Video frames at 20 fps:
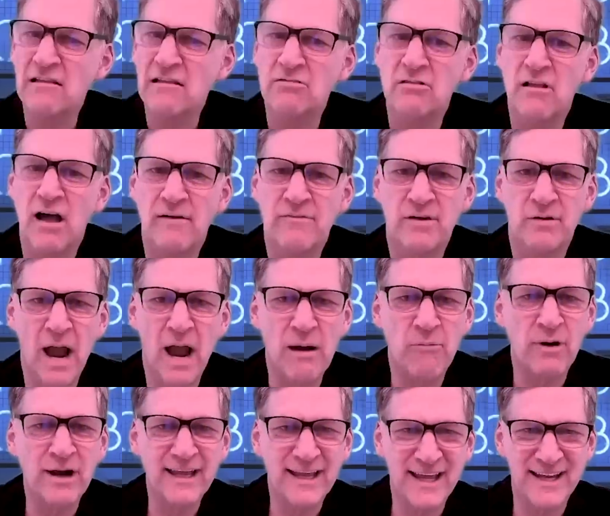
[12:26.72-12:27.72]
I love it. I
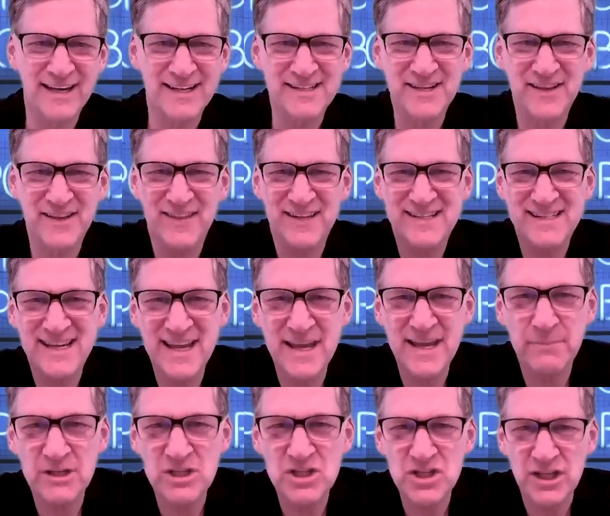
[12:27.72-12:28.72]
want to get into the
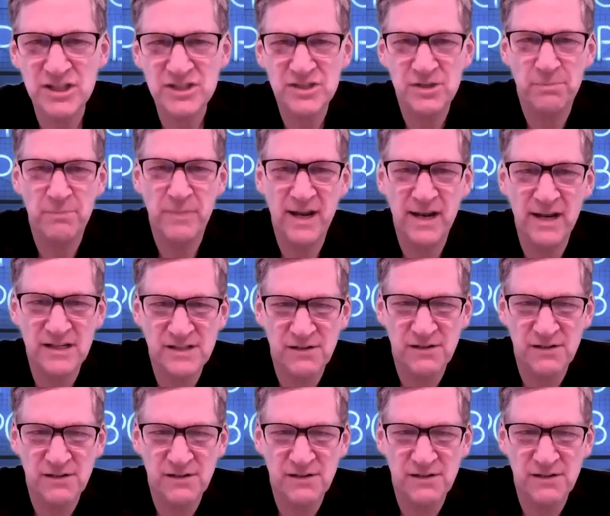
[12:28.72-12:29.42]
team in just a minute.